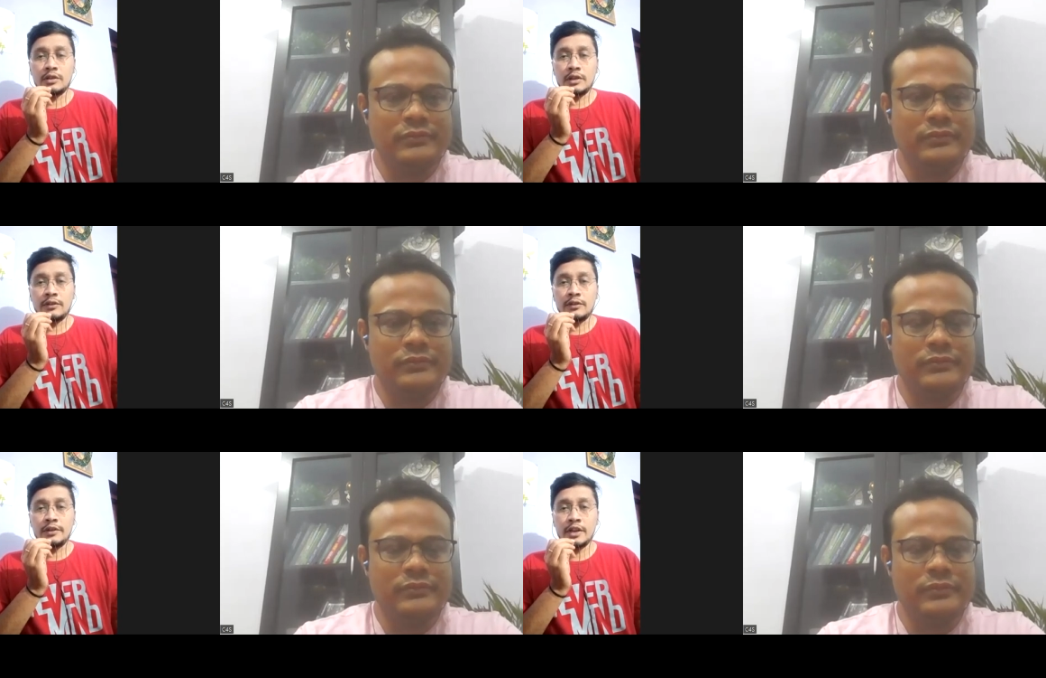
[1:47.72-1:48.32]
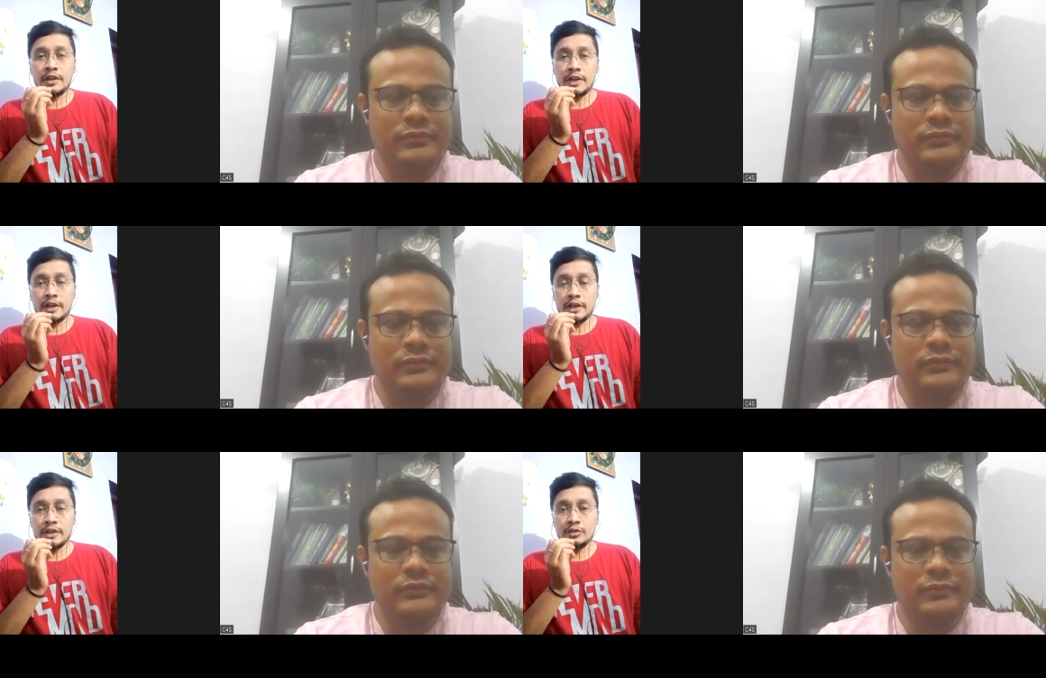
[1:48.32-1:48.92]
Speaker 1: every day I,
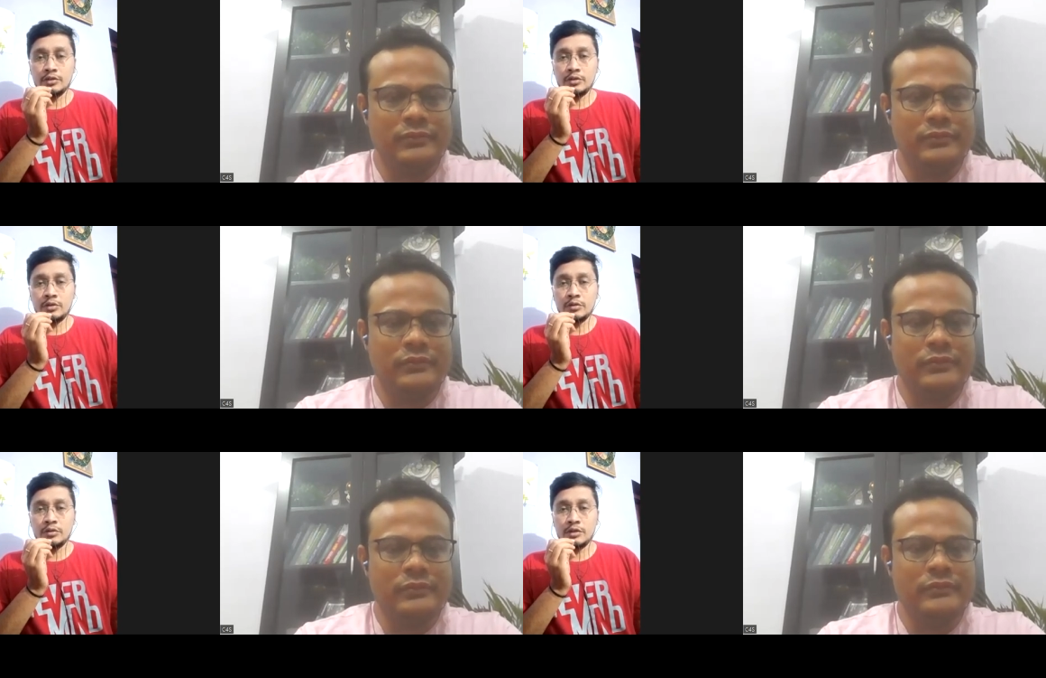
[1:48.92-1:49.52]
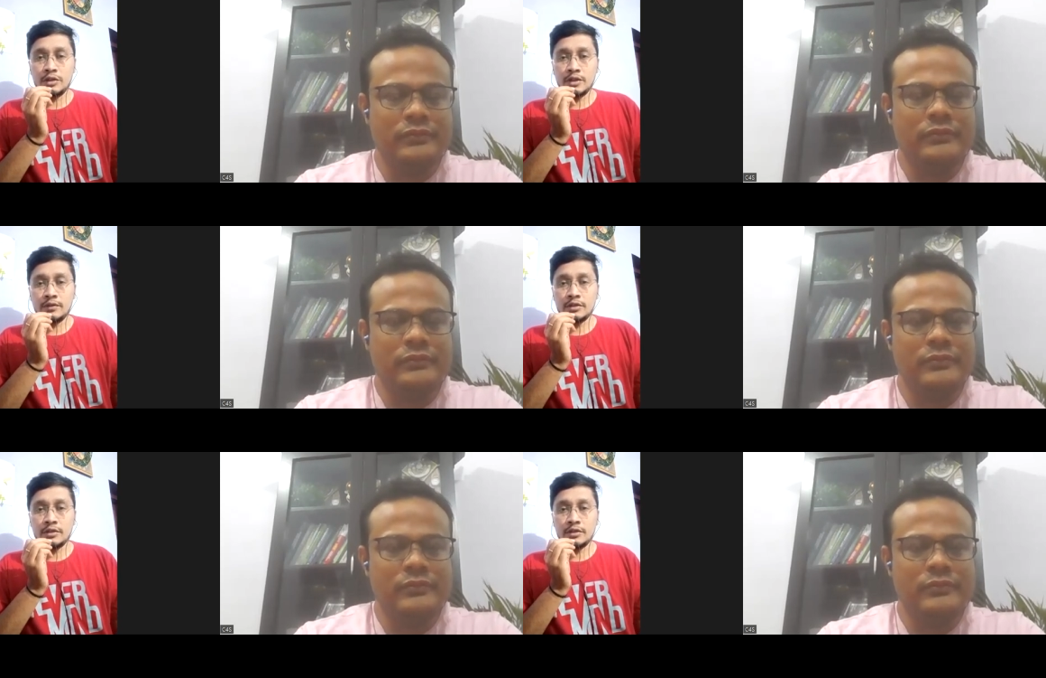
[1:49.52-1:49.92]
I used to do three hours.